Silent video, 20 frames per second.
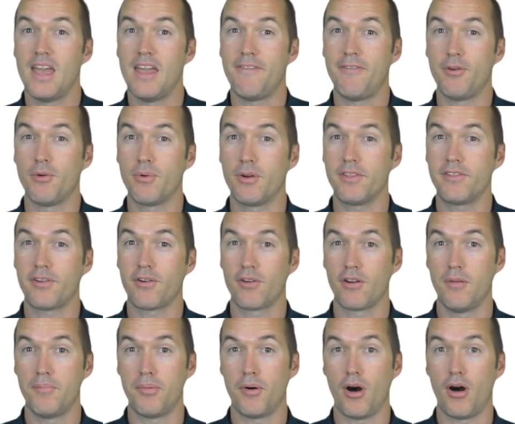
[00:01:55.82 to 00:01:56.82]
If you were to
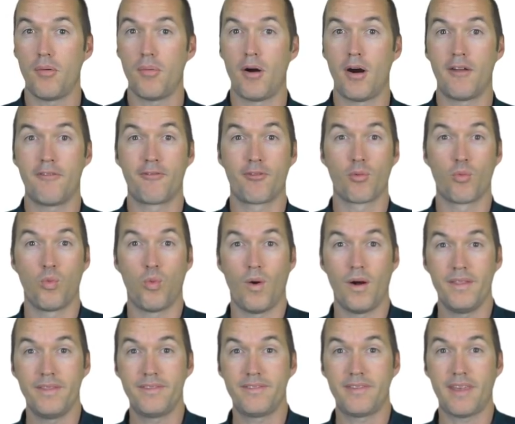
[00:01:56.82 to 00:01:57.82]
turn a bulb on for
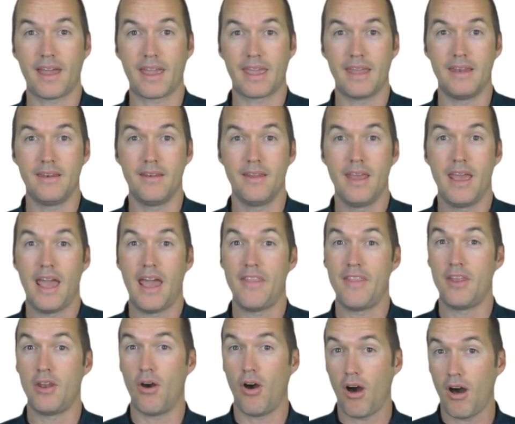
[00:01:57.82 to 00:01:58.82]
one second
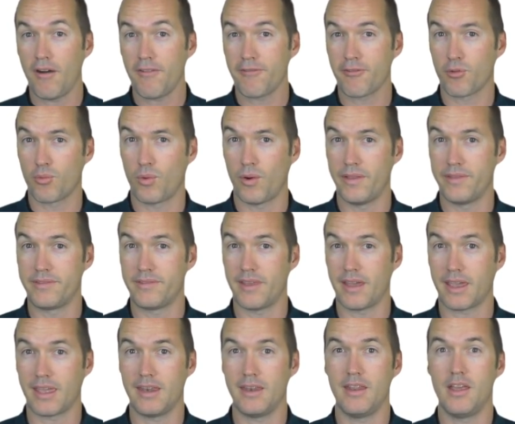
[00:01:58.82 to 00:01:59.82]
and then off for one
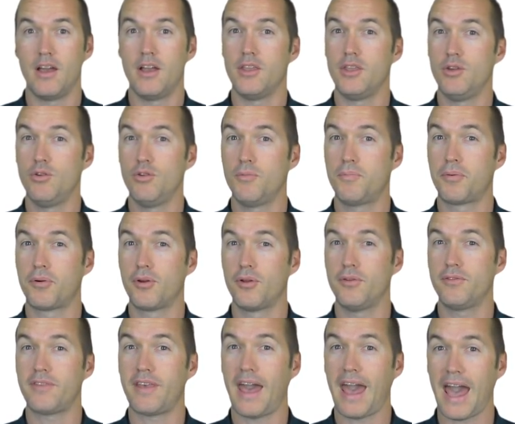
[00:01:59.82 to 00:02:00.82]
second, you would
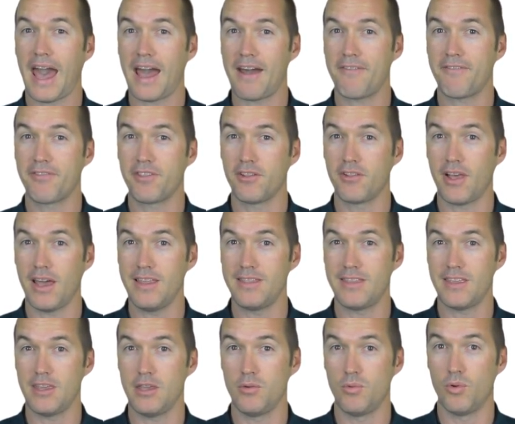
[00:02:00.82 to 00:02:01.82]
produce half the light
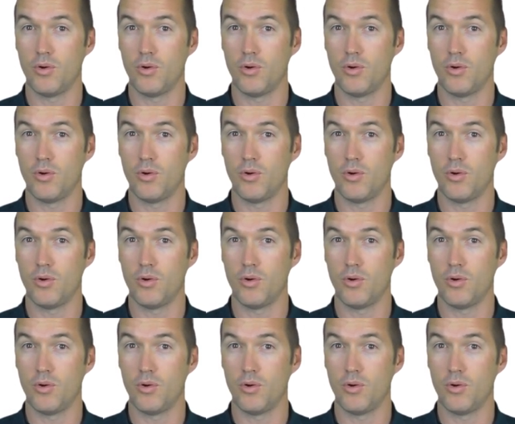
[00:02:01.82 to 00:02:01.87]
that you